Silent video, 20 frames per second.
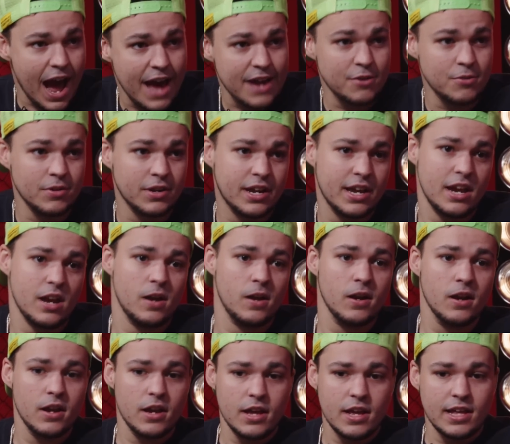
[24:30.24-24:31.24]
I don't care.
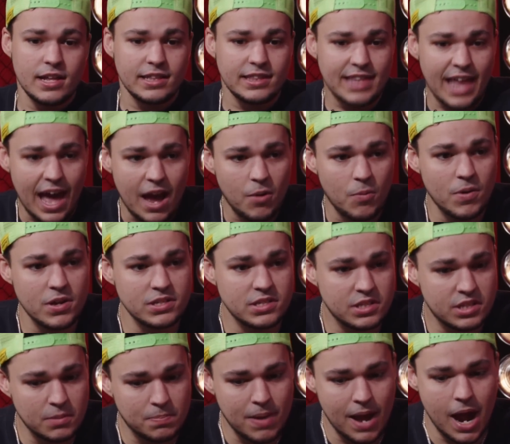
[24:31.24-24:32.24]
I, that was
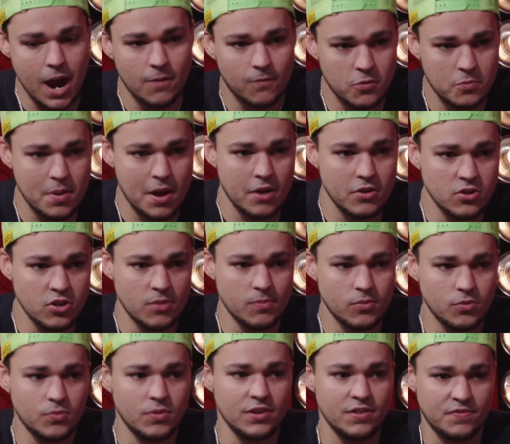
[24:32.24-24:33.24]
the pound for pound
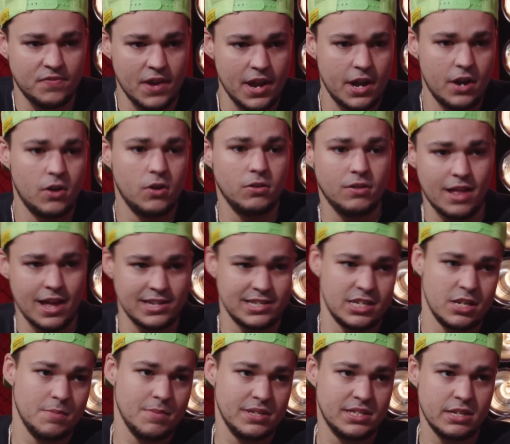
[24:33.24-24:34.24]
number one fighter last
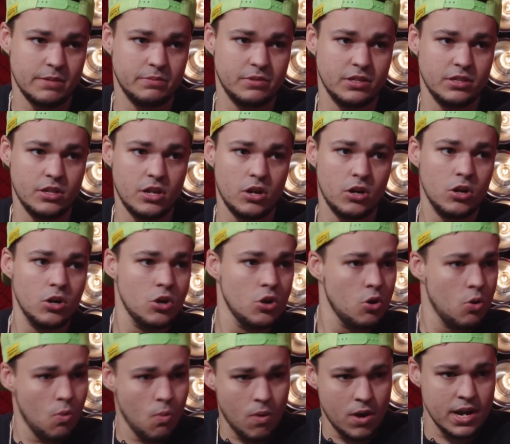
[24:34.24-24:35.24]
time he stepped in there.
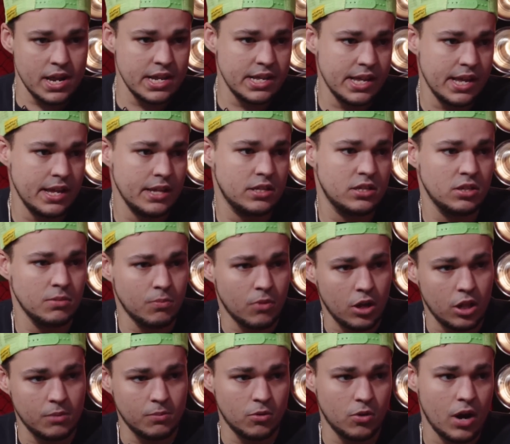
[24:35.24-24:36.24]
What he did to
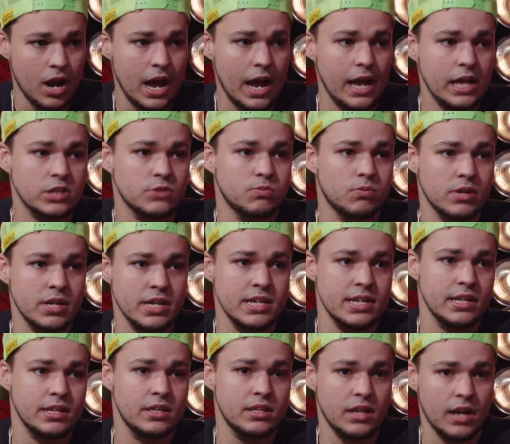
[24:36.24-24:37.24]
Marlon Moraes, what he
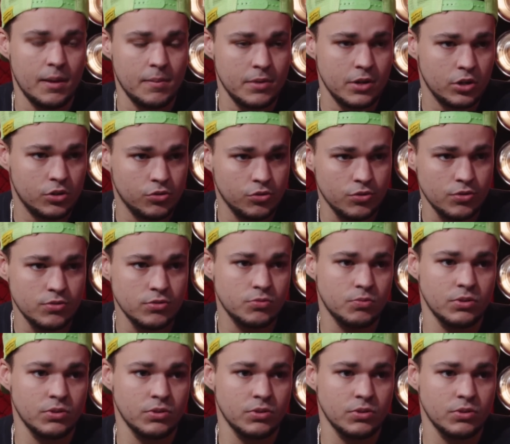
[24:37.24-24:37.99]
did to Dominick Cruz